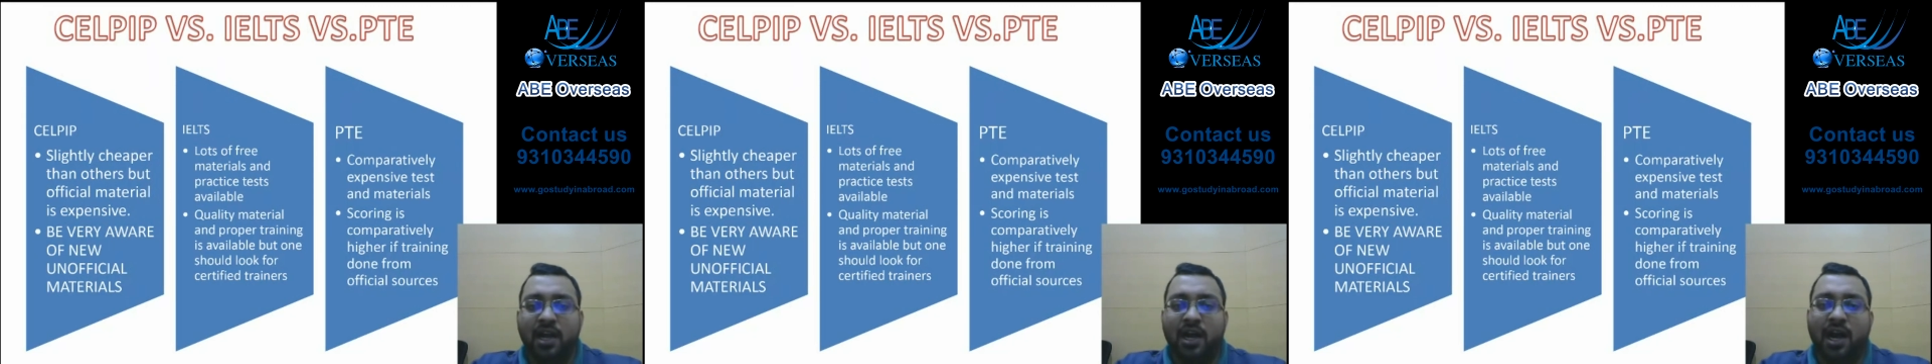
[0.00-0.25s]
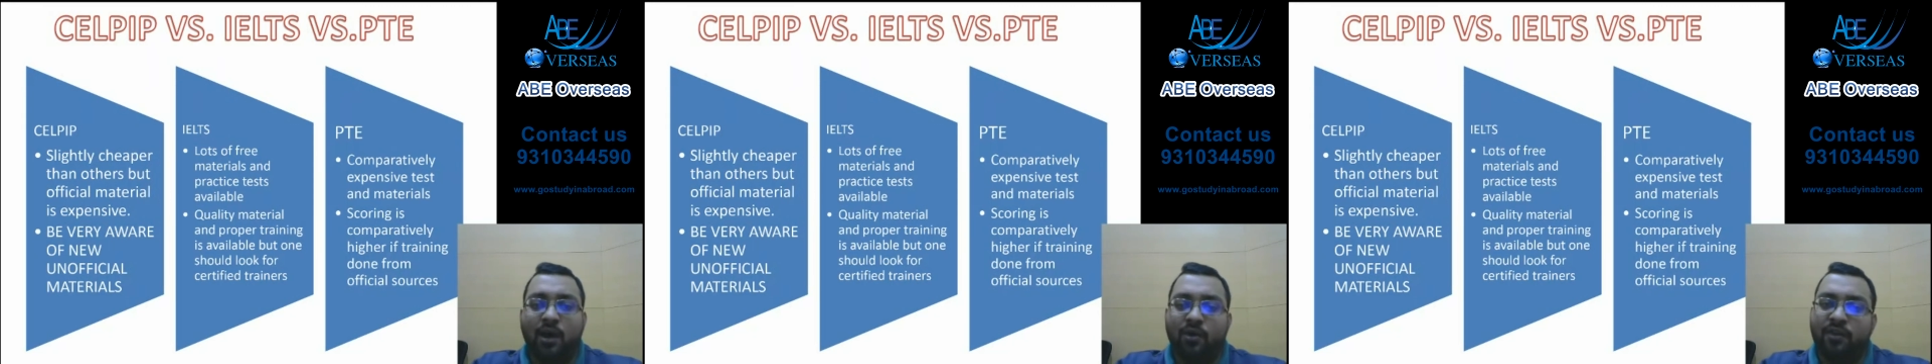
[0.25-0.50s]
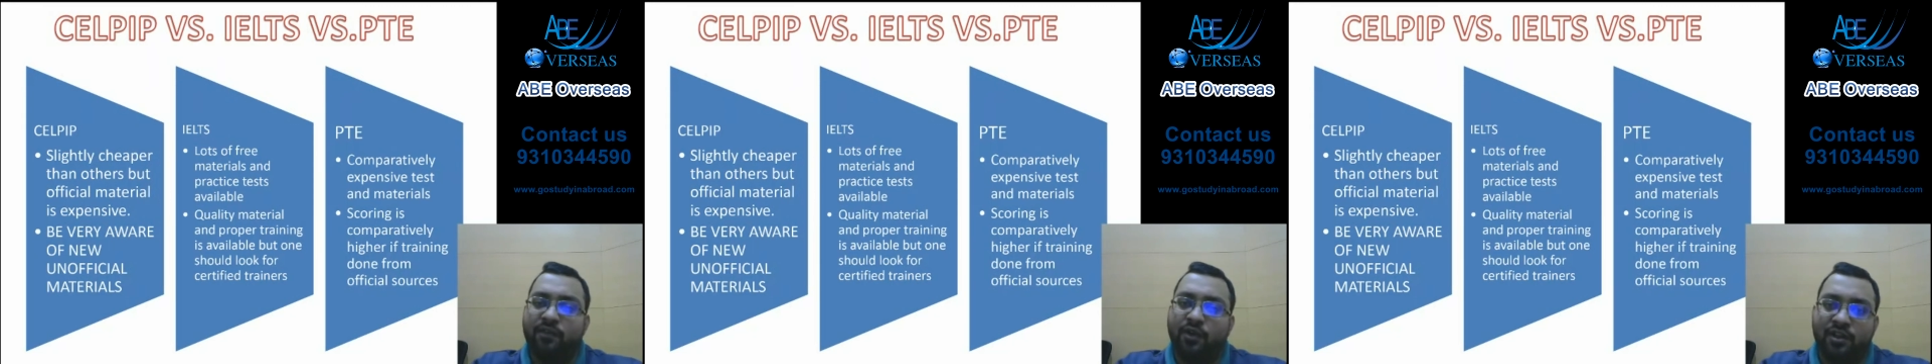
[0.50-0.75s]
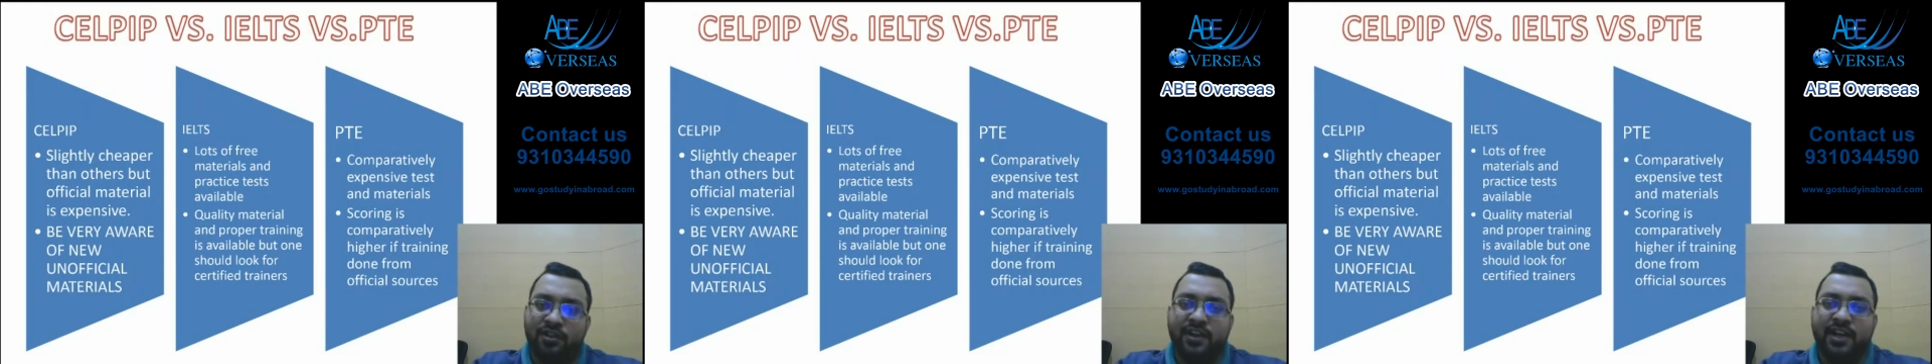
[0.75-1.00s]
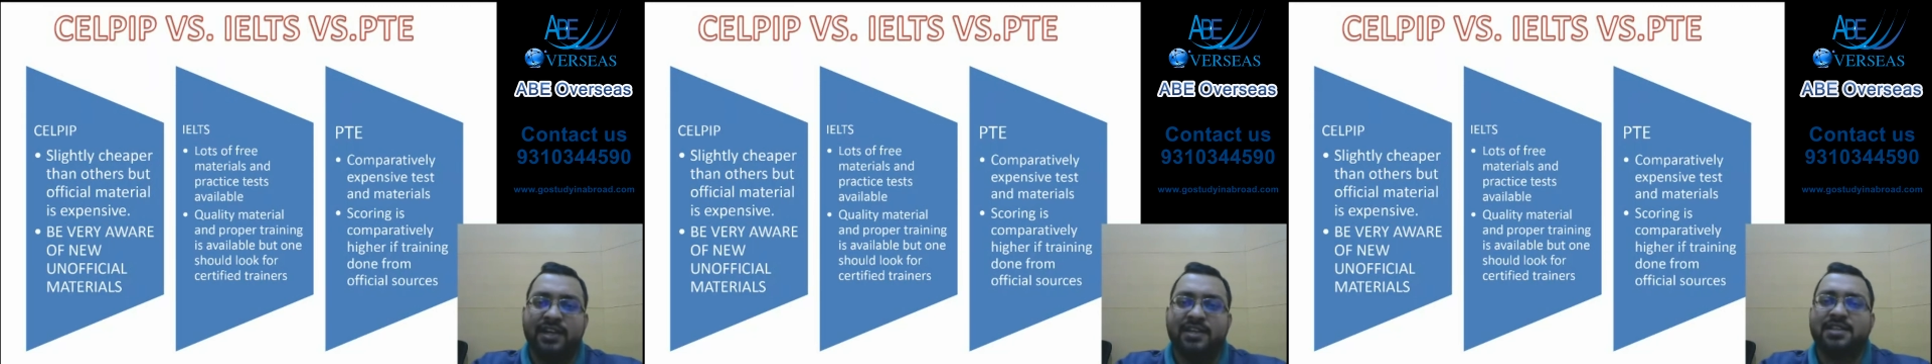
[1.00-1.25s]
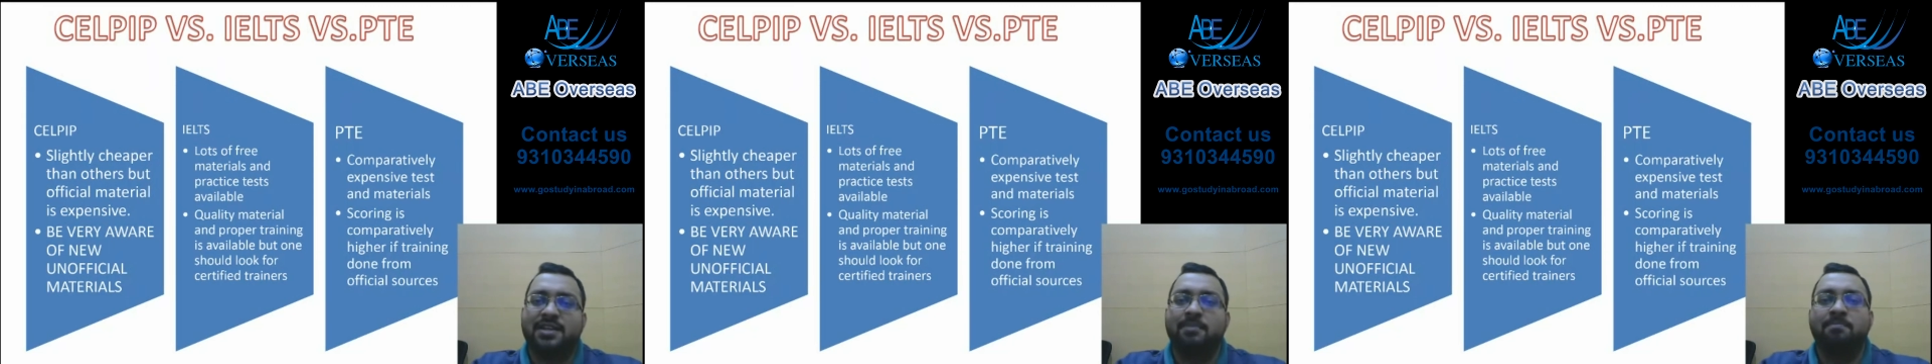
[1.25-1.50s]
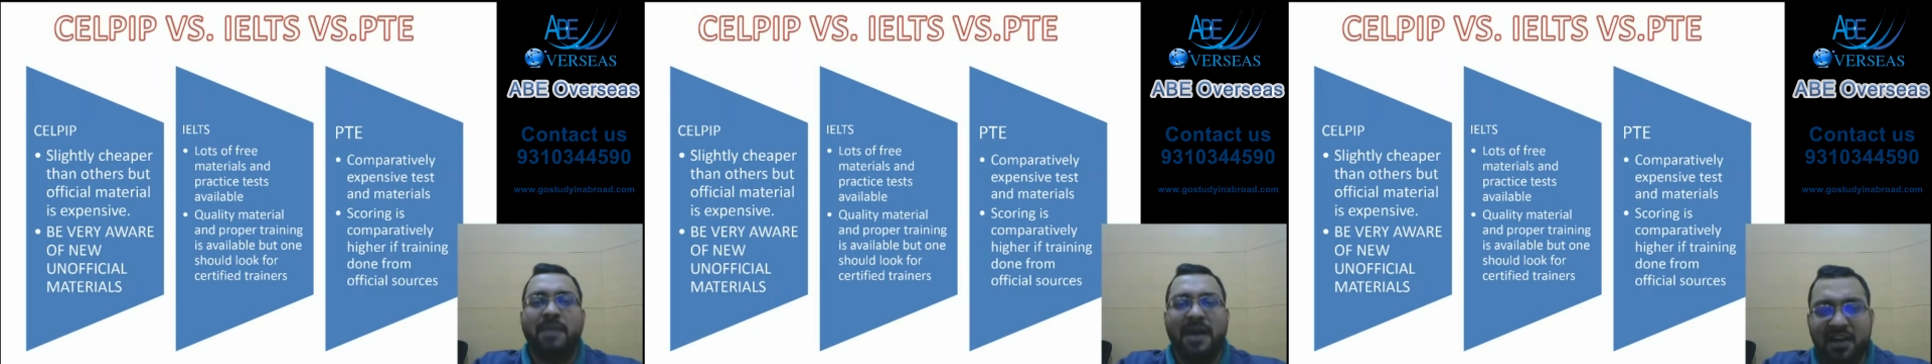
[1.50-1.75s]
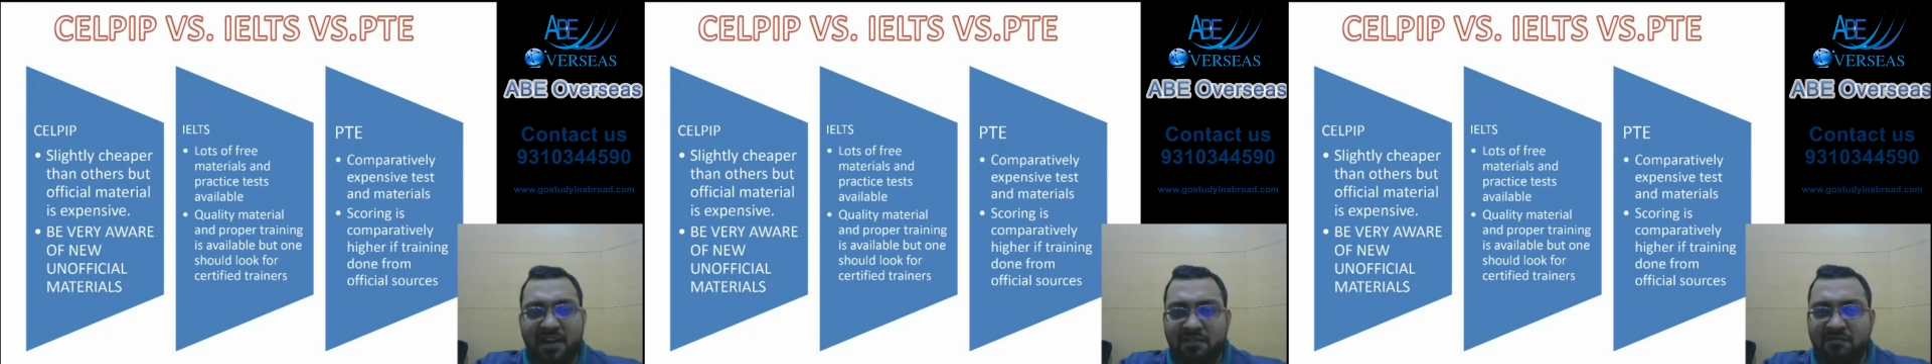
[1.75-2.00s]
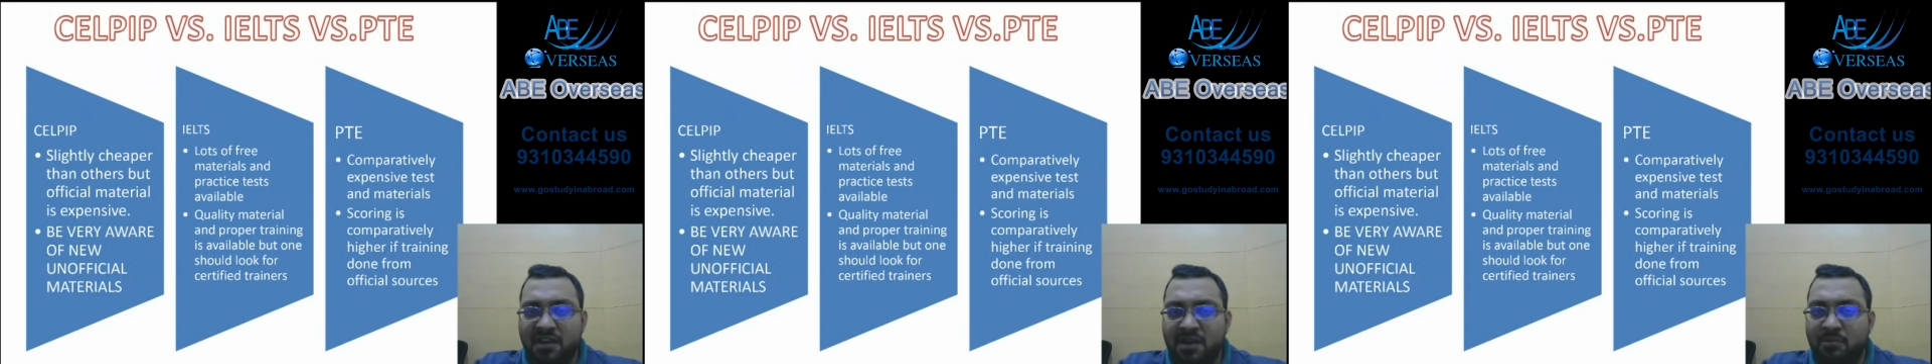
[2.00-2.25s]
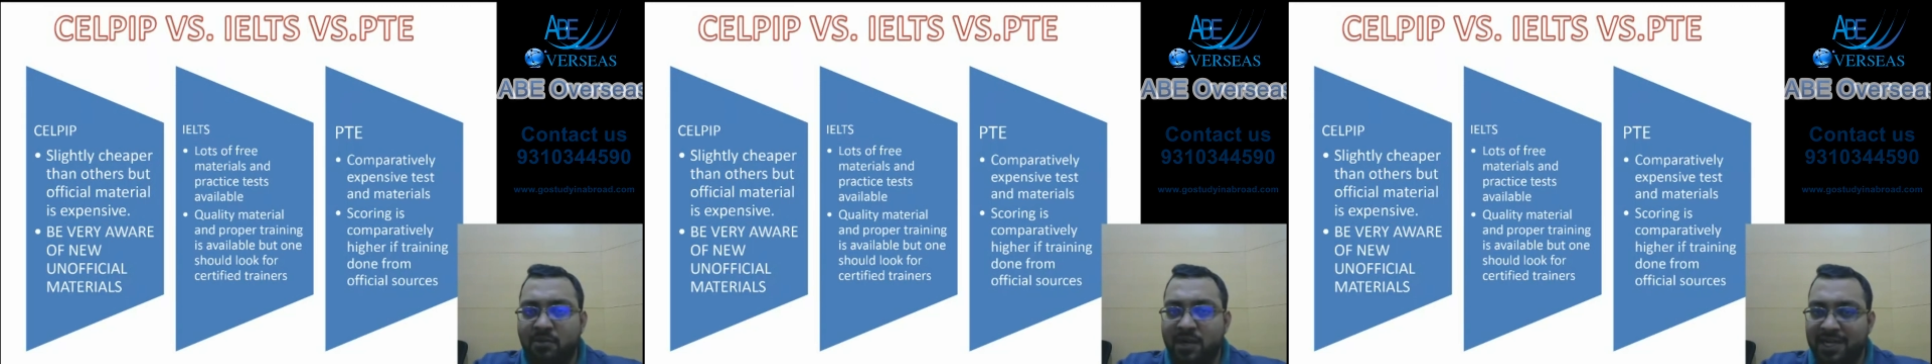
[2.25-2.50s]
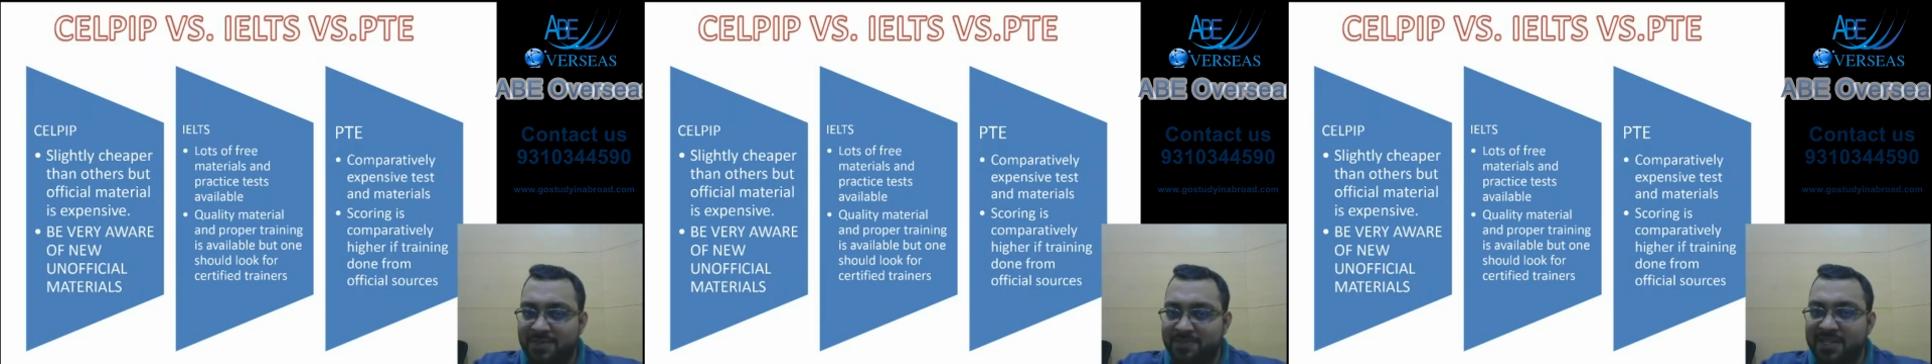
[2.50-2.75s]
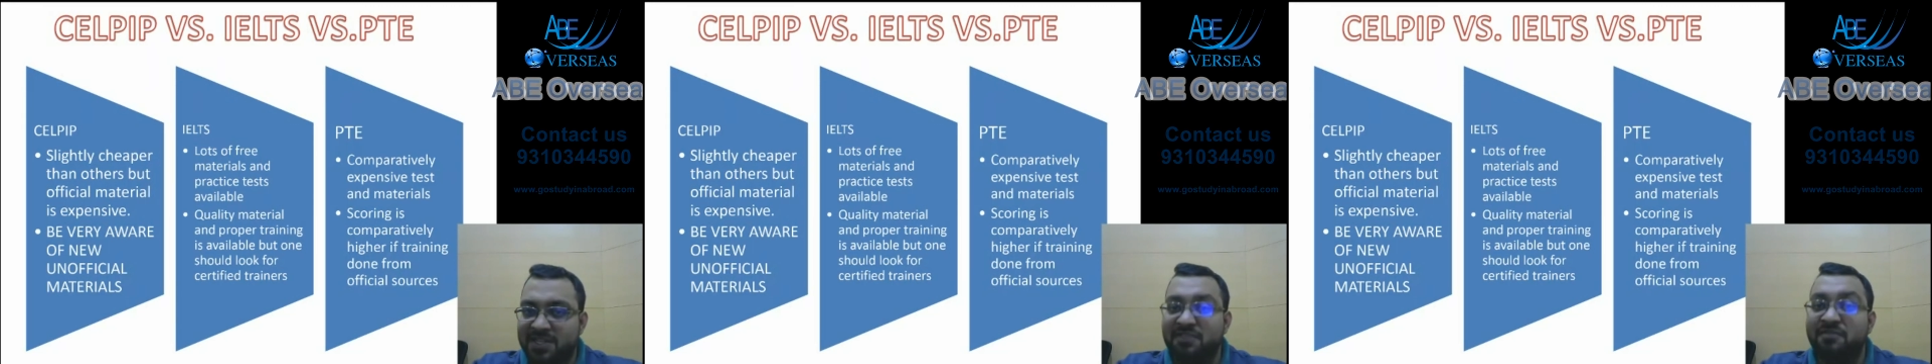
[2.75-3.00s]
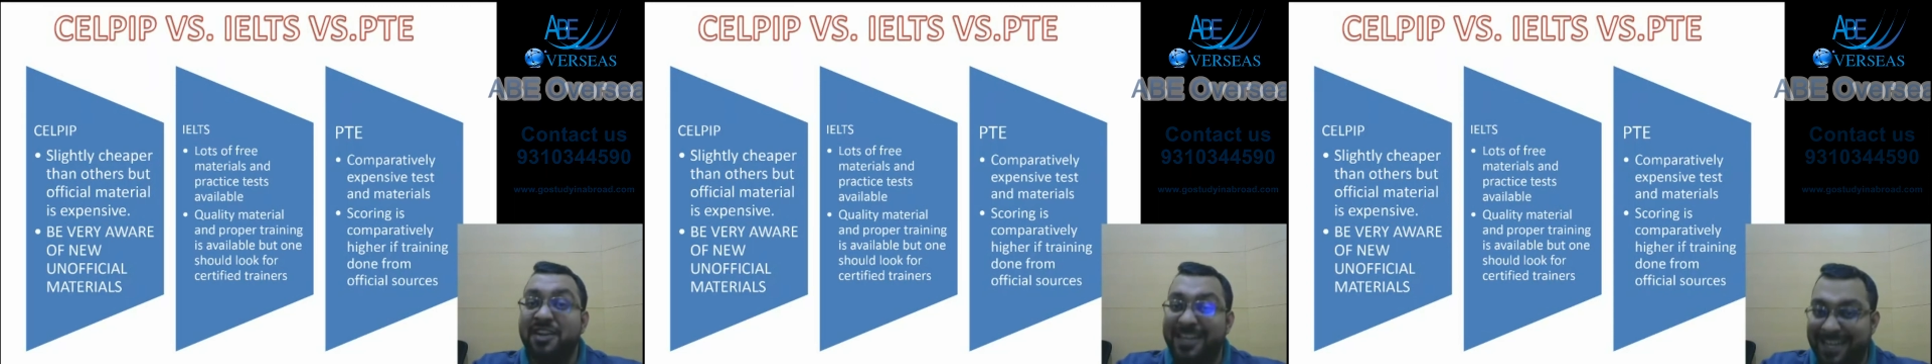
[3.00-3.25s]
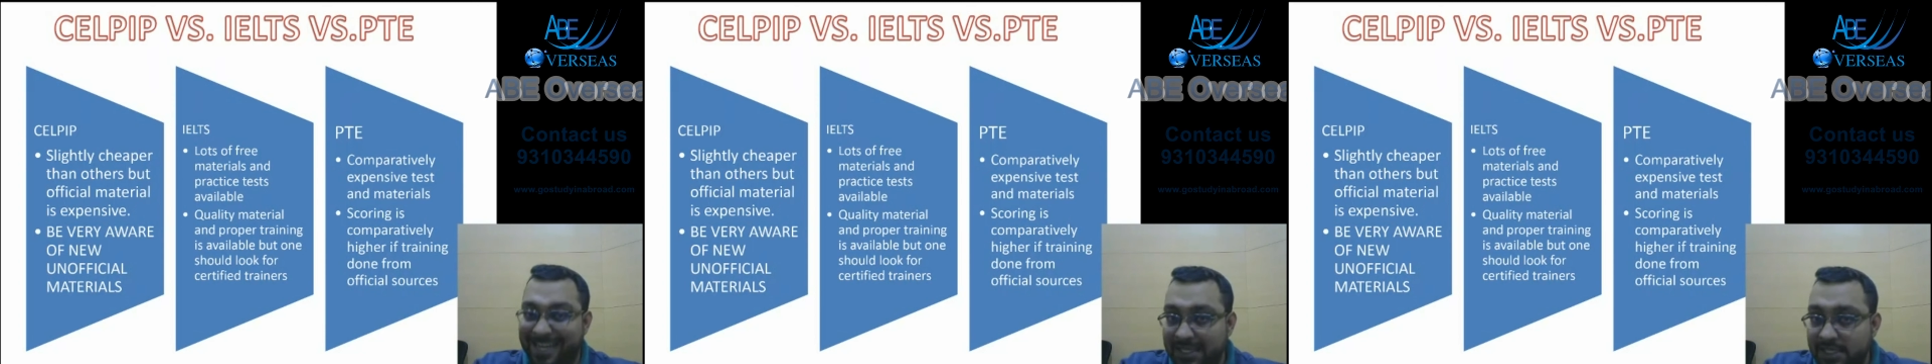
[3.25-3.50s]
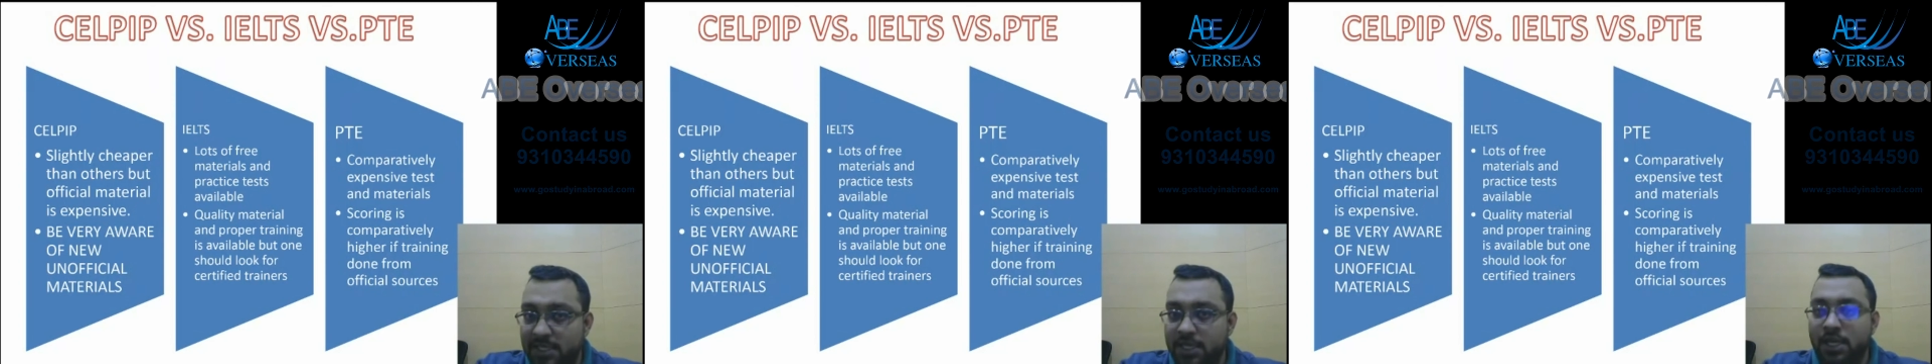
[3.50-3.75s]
out of all three, it's comparatively a more expensive test.